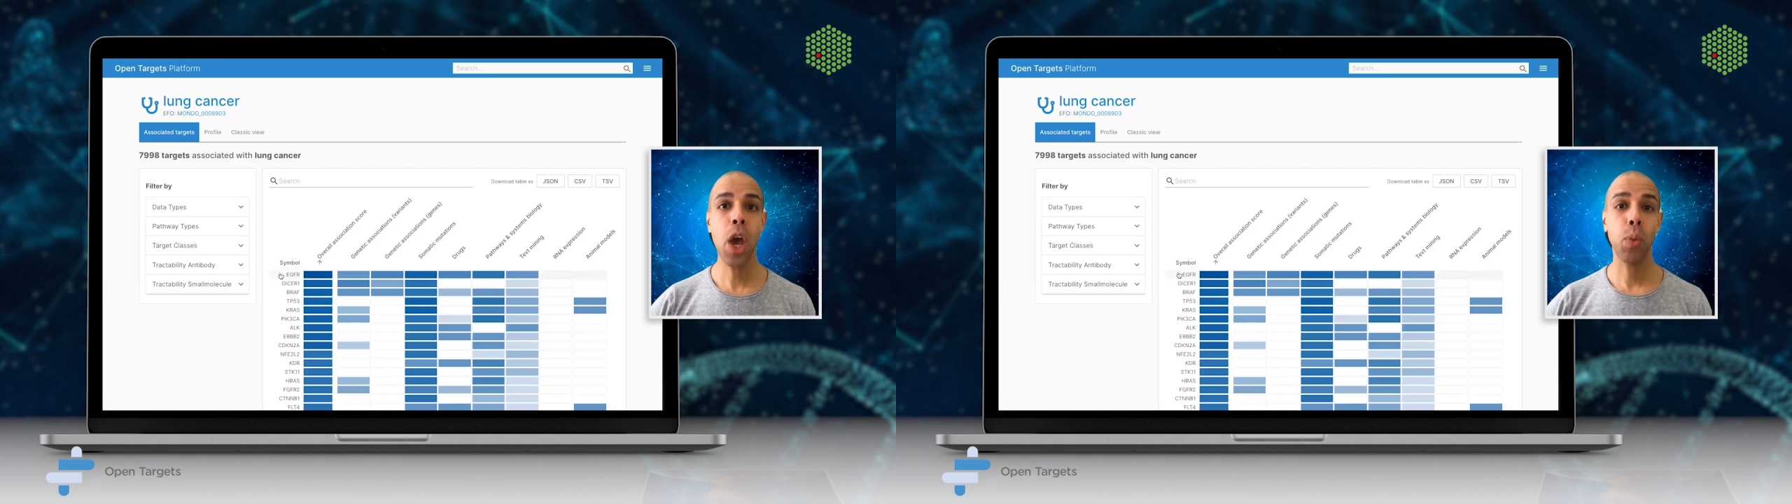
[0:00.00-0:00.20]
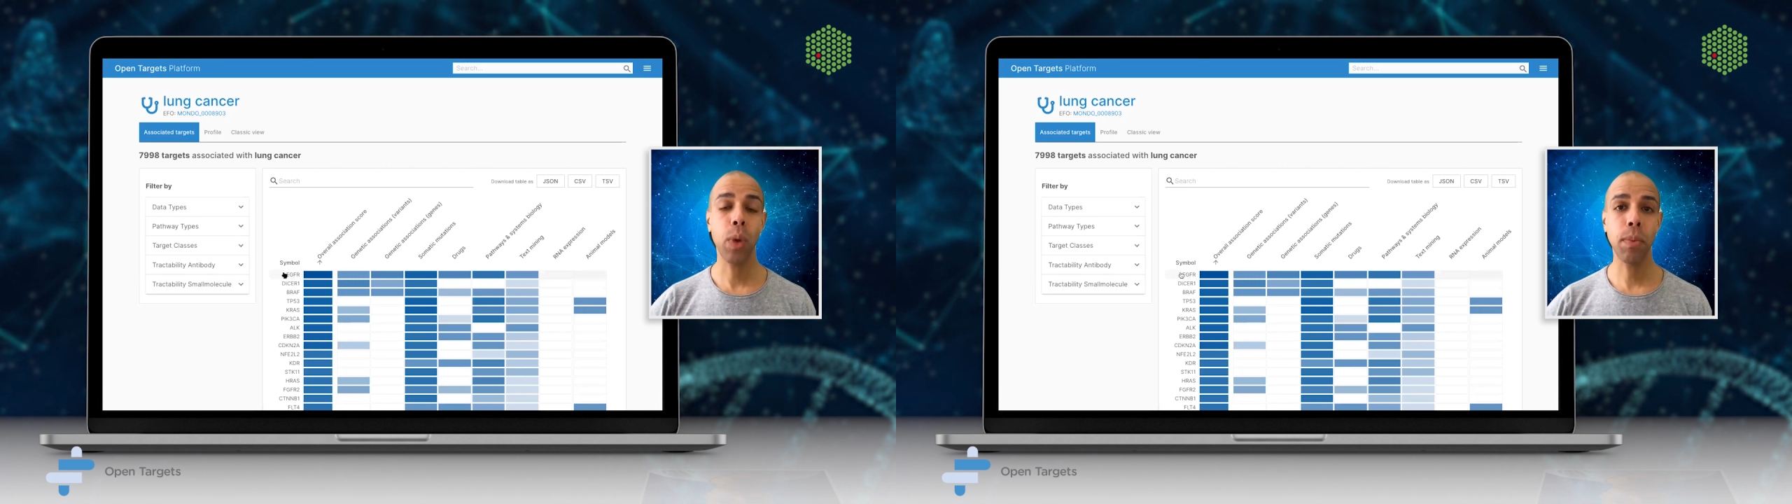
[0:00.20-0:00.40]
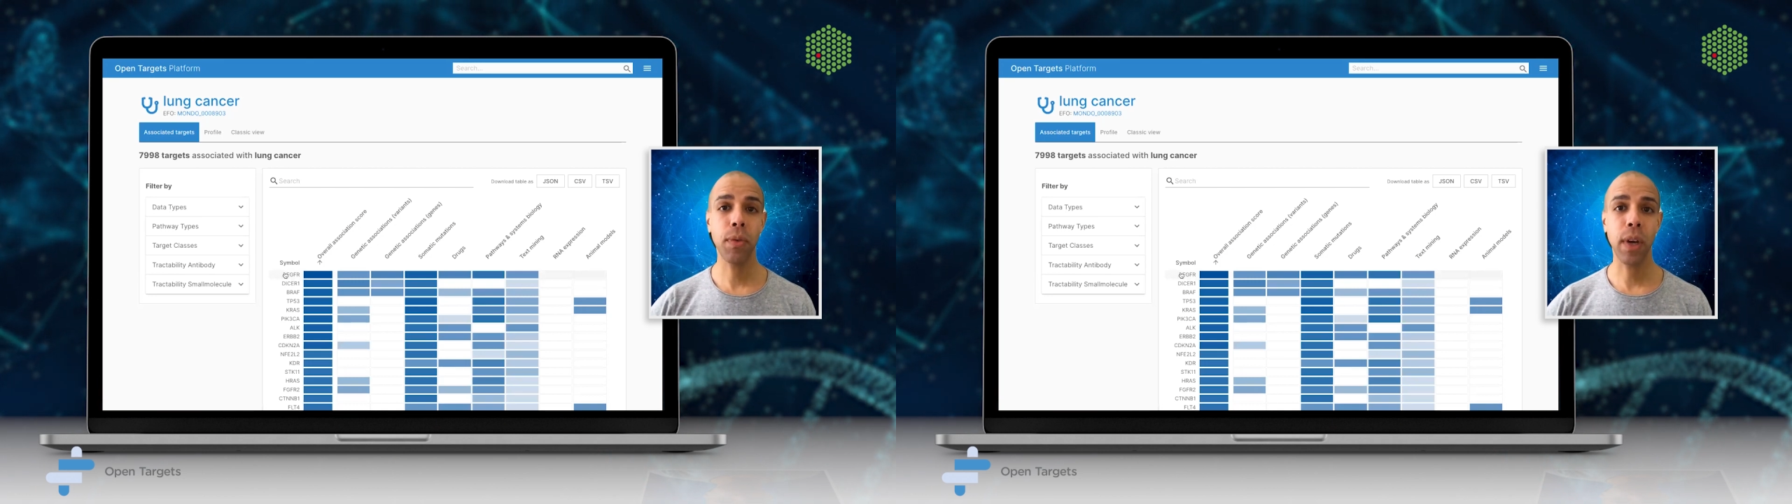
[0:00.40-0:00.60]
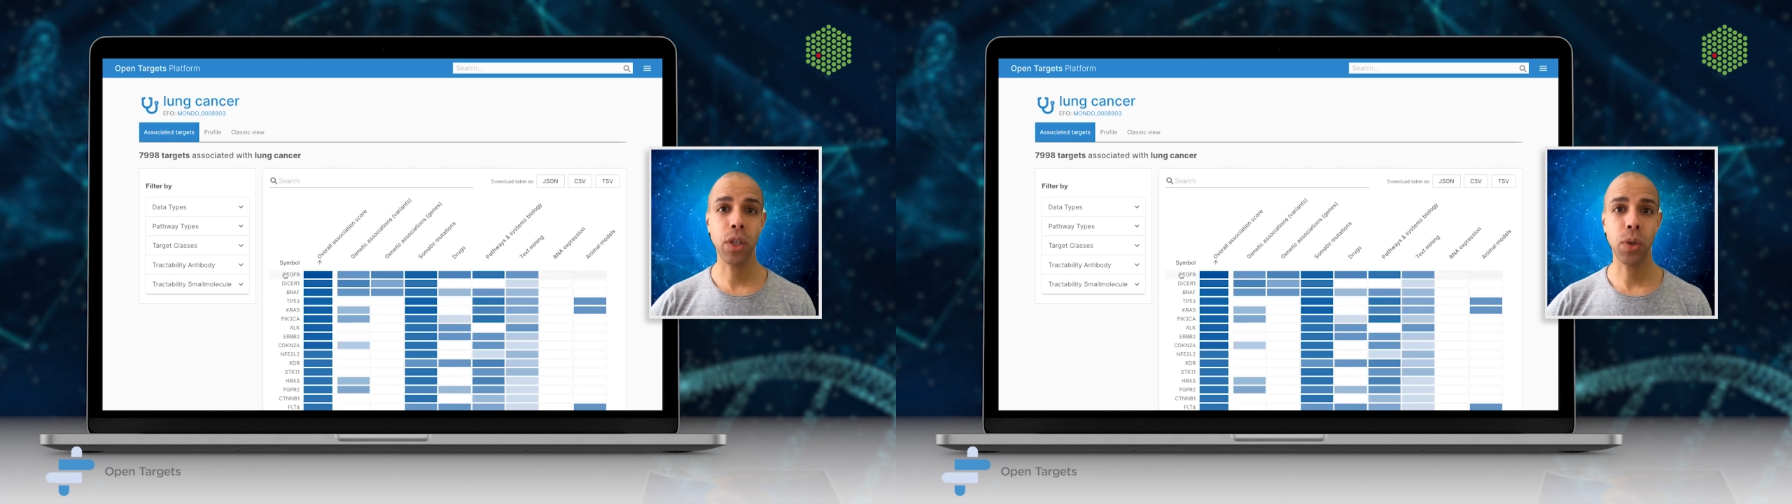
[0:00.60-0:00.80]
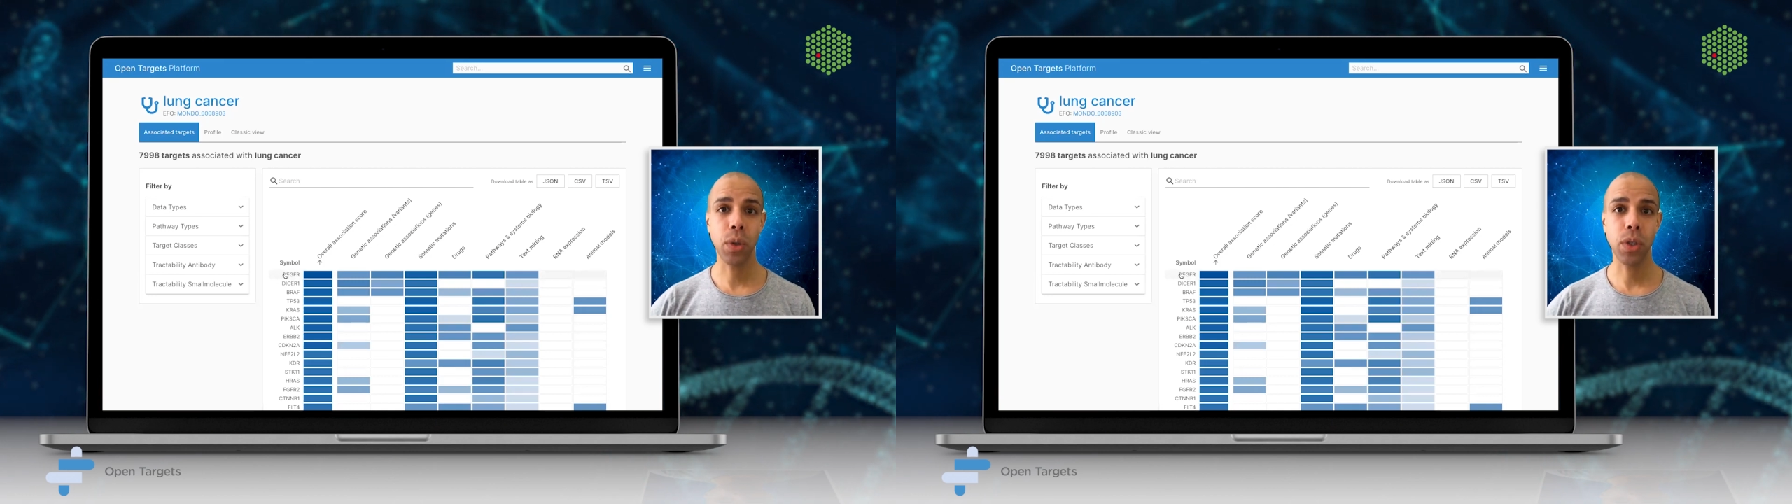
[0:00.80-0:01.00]
We provide
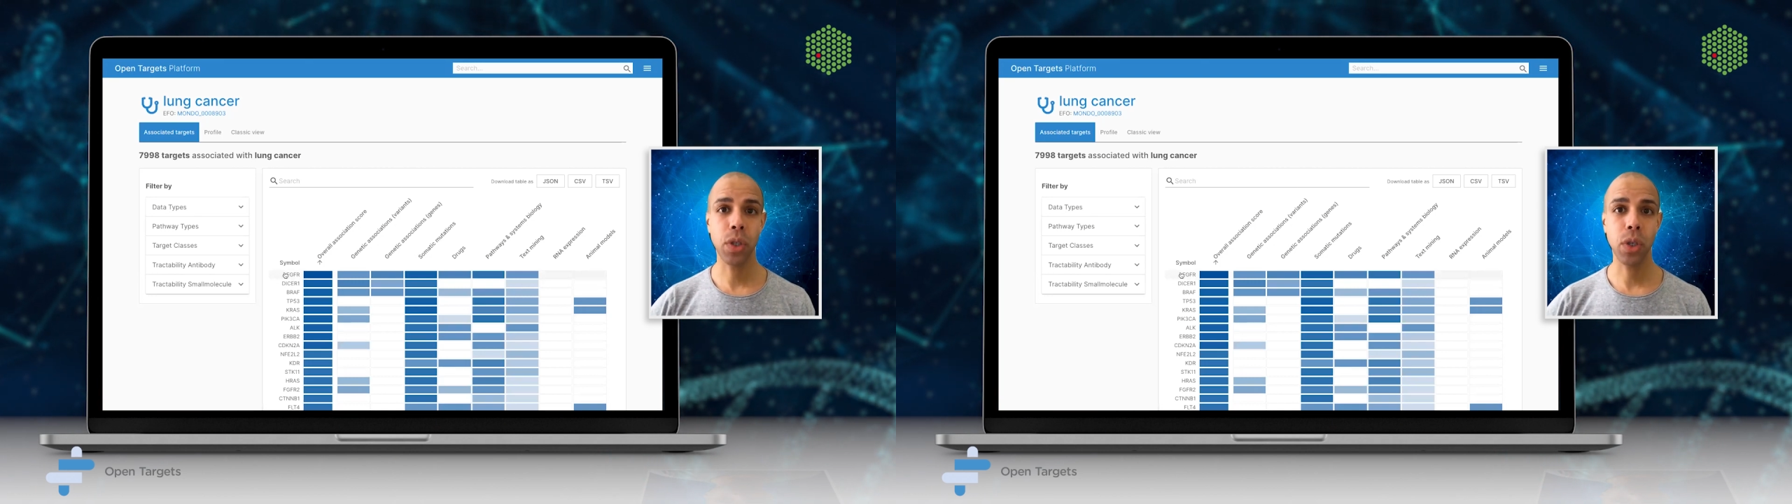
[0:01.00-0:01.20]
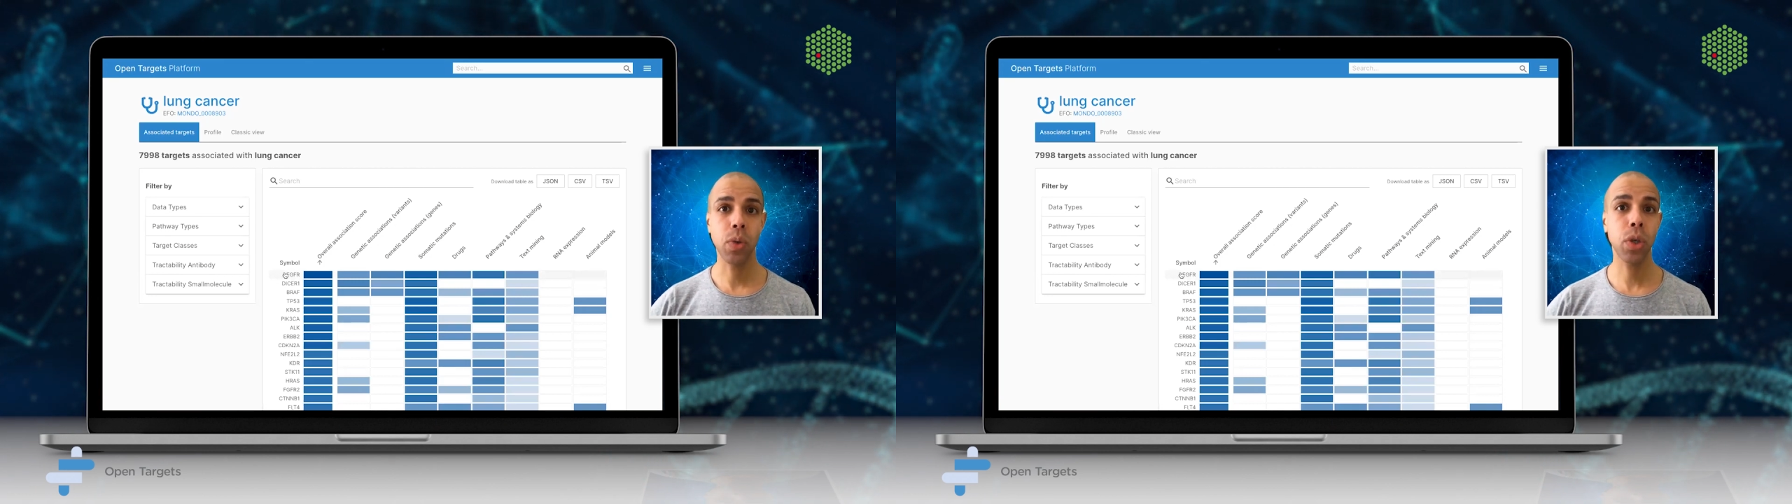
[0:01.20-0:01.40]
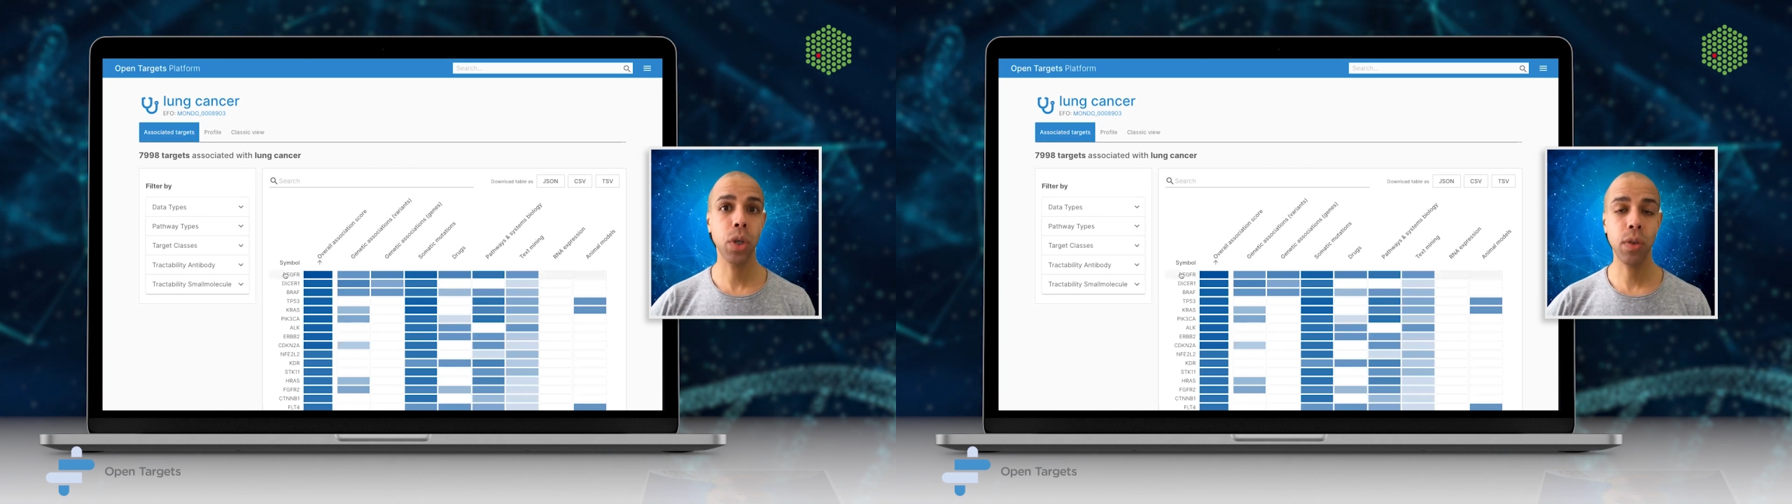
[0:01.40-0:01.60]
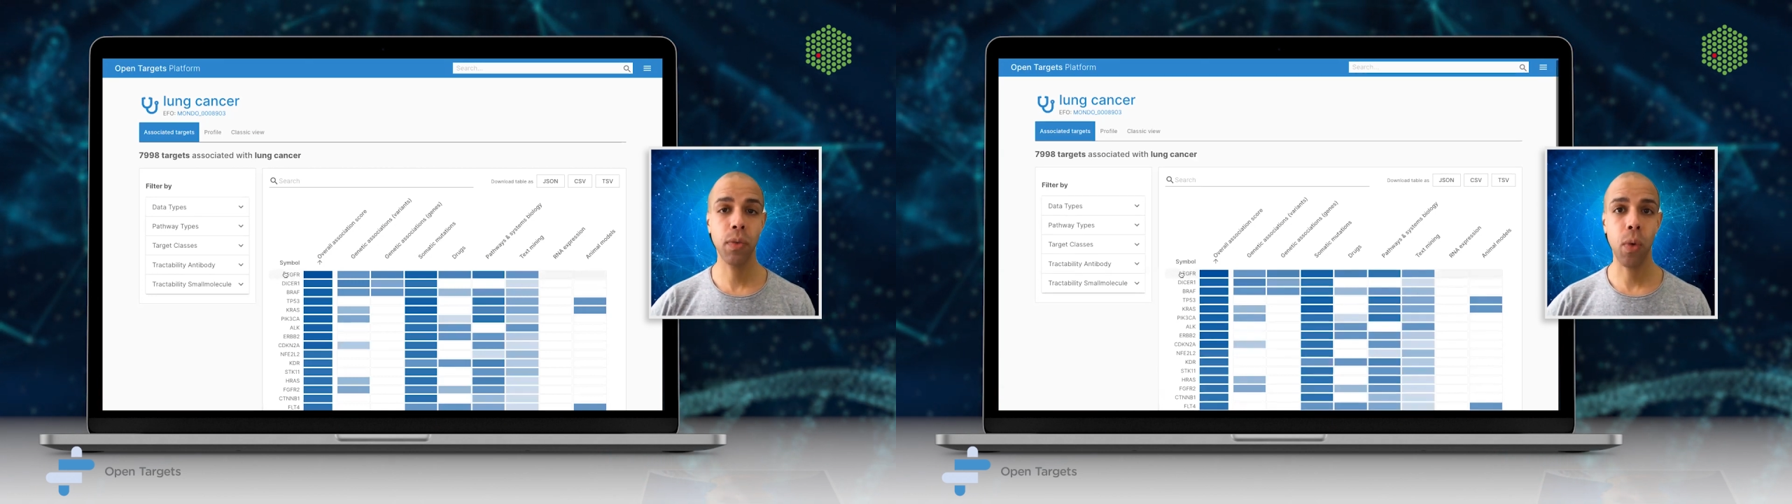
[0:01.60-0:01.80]
tools to search